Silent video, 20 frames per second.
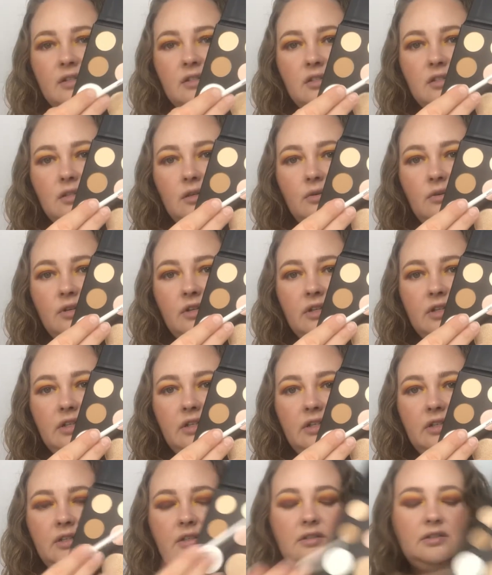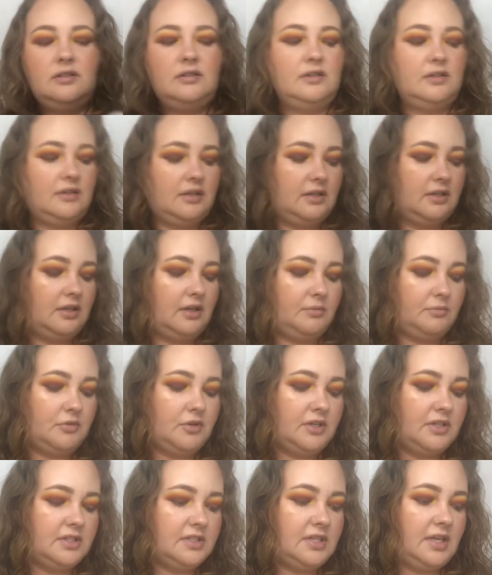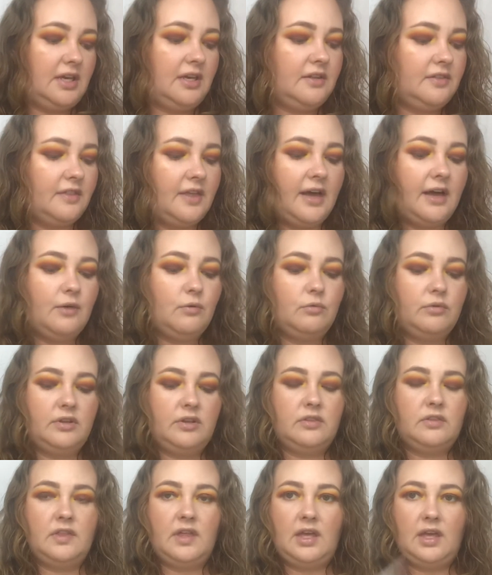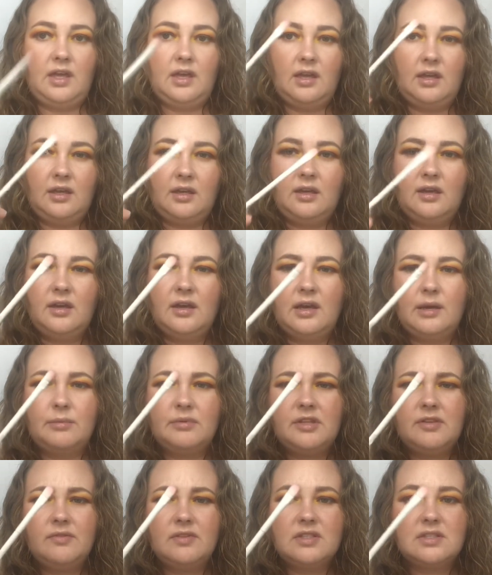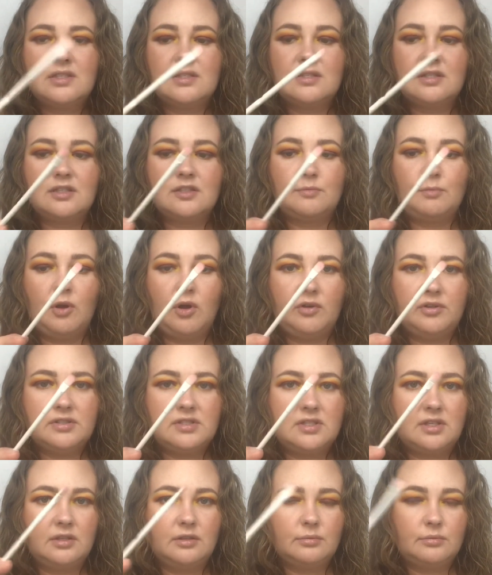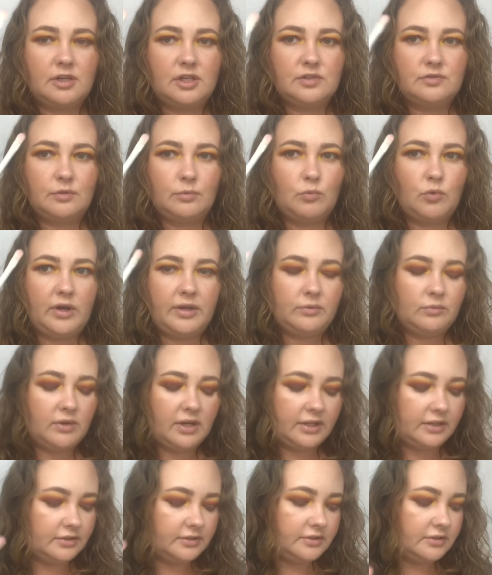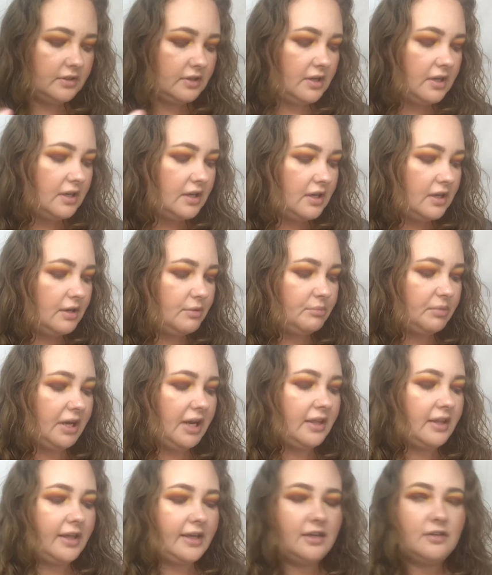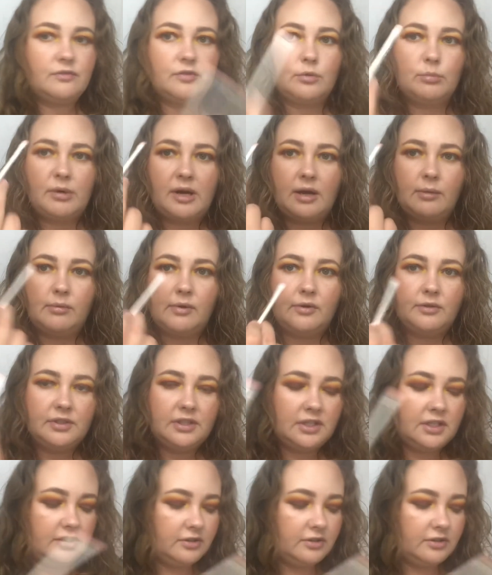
So Good and I'm going to take that with a, I believe this is a small concealer brush from Wet n Wild but I like it for brow bone and